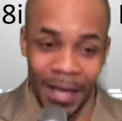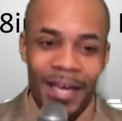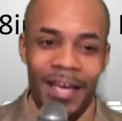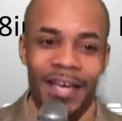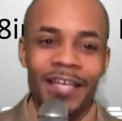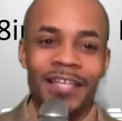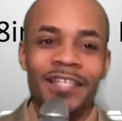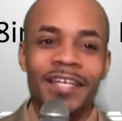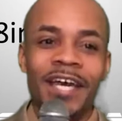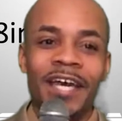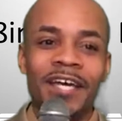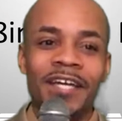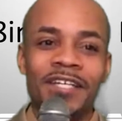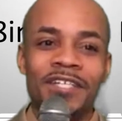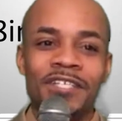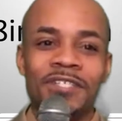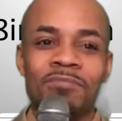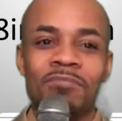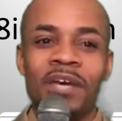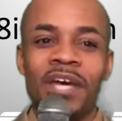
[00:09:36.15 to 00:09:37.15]
A
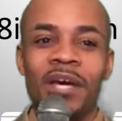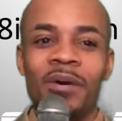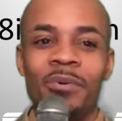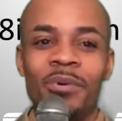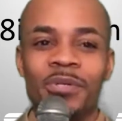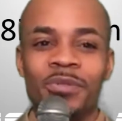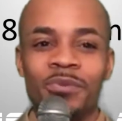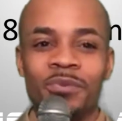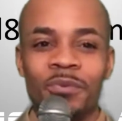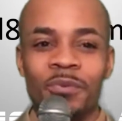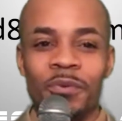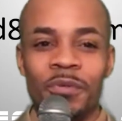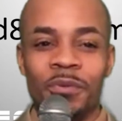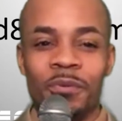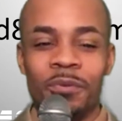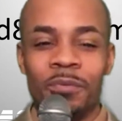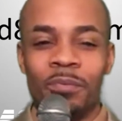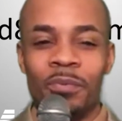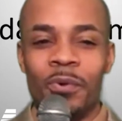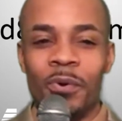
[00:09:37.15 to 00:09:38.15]
Danish man with a
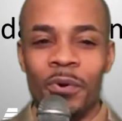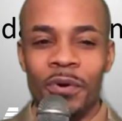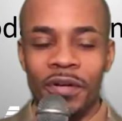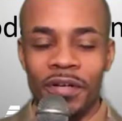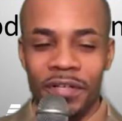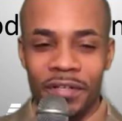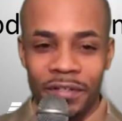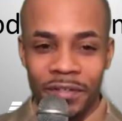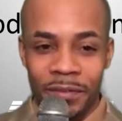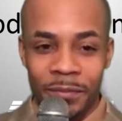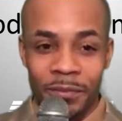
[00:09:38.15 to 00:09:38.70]
reported